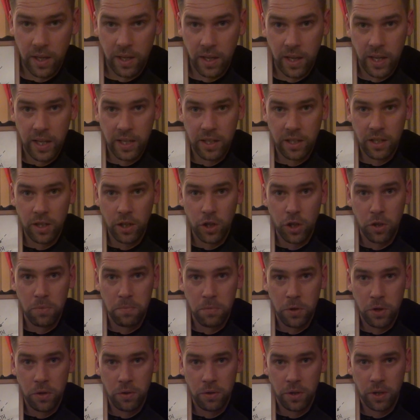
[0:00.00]
in
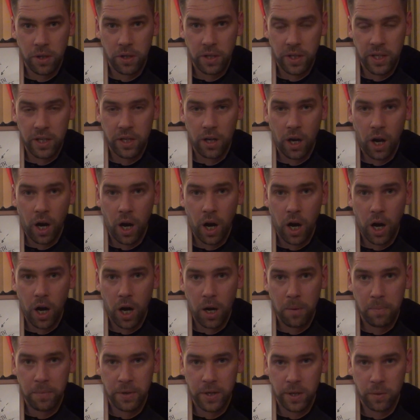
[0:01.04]
communion, in
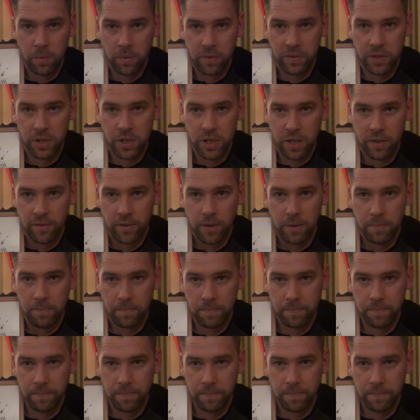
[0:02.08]
harmony with each other.